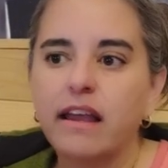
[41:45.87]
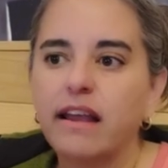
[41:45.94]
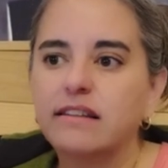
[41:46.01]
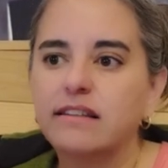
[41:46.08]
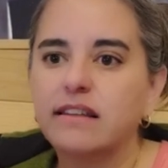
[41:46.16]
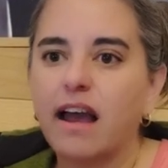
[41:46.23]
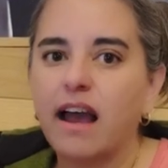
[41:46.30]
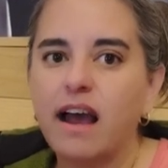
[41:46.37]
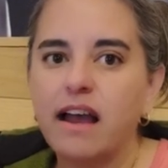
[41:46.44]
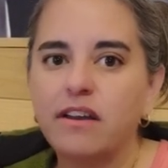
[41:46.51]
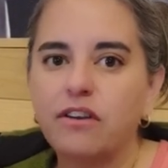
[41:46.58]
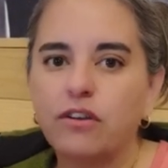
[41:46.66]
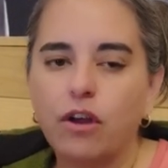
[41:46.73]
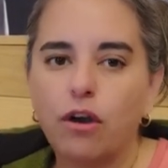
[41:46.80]
It's
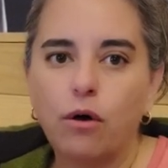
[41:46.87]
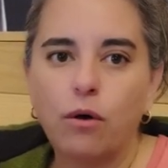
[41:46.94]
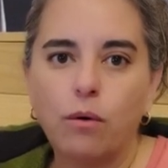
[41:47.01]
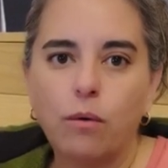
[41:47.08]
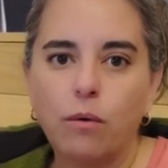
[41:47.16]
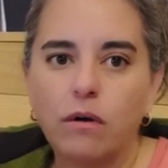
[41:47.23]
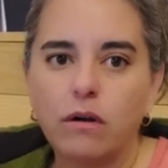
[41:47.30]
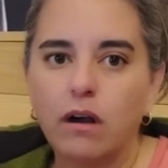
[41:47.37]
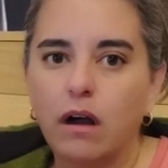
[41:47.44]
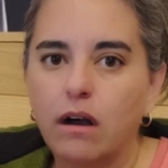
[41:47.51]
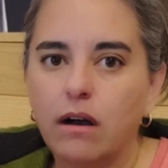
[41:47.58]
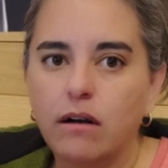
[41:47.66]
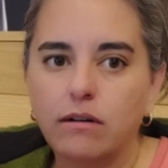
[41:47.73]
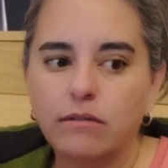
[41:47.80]
got no
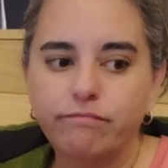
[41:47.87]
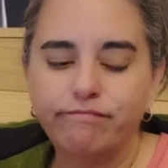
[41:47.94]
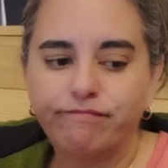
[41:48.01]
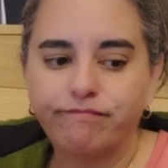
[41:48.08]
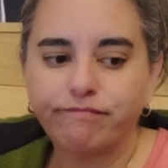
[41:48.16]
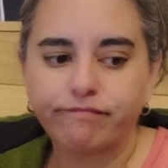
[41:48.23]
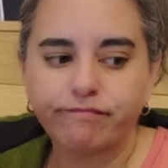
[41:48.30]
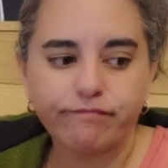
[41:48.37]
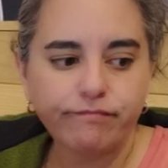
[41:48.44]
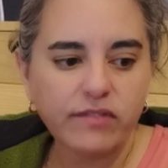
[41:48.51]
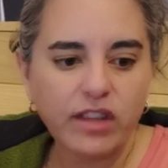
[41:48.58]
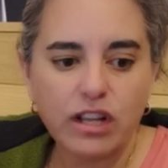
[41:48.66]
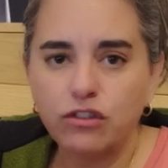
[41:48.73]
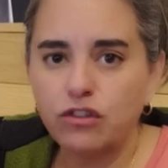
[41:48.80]
um,
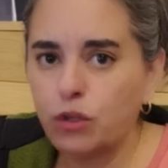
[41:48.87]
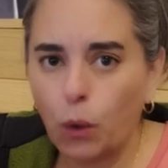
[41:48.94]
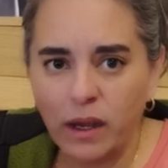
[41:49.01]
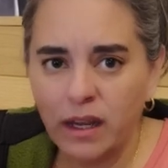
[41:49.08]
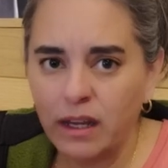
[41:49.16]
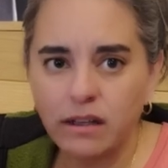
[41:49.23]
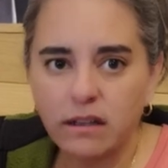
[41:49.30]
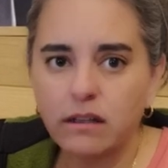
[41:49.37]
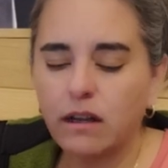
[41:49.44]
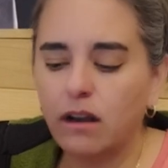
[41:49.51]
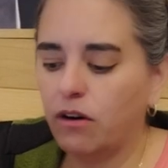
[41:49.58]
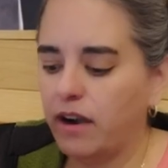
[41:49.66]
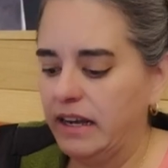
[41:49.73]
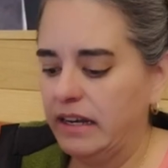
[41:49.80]
soy
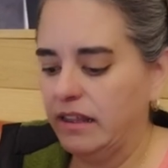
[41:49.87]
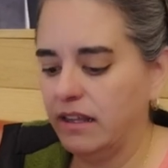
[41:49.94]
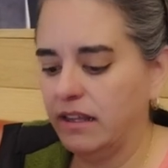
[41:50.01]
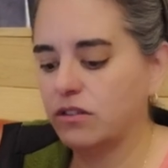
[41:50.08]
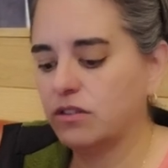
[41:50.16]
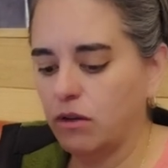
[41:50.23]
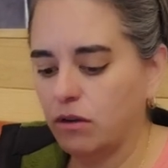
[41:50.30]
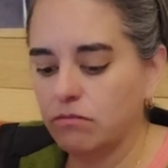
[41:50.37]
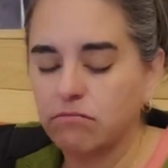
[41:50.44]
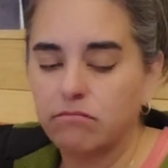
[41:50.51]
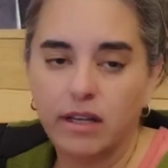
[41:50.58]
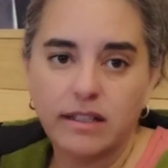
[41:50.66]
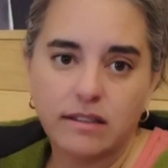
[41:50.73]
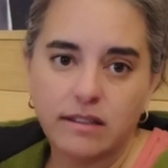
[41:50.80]
or anything. So
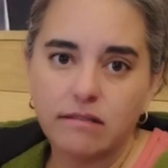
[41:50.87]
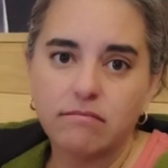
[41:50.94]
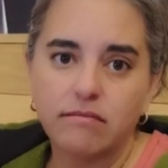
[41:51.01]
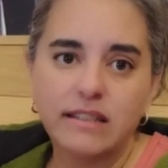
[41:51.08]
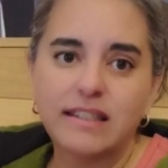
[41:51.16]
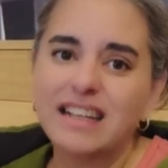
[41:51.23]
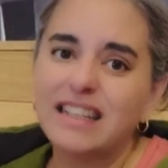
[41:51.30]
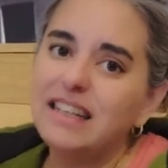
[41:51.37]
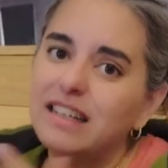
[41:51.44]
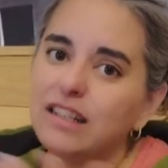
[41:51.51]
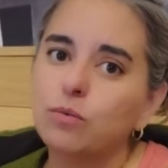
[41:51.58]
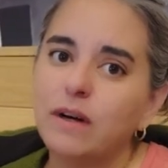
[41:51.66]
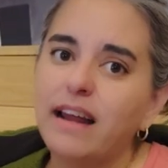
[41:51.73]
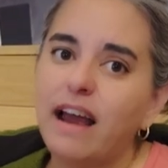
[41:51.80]
it's it's the
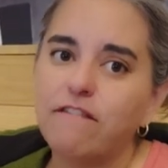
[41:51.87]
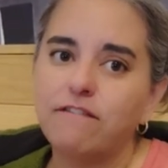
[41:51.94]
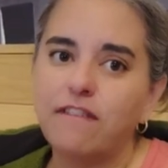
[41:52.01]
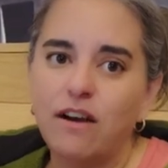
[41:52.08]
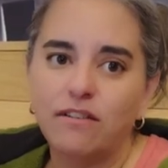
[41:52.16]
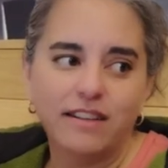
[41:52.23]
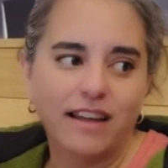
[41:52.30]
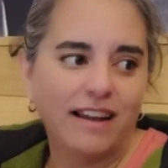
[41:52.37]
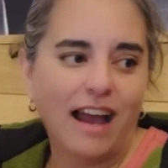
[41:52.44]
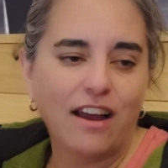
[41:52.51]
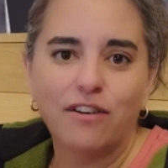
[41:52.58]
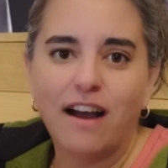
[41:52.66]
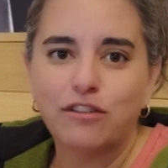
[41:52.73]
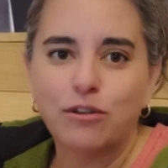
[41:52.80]
cleanest one I found that I
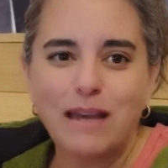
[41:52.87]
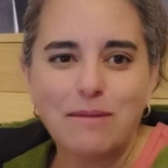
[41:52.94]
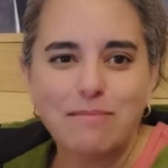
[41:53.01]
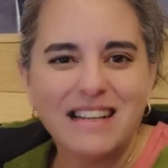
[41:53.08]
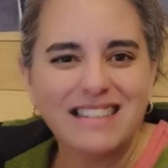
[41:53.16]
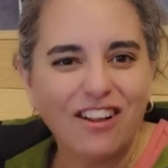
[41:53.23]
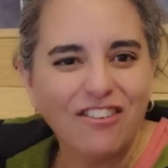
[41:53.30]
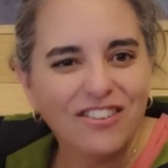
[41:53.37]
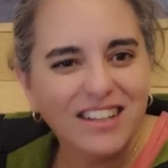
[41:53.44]
don't have to make myself.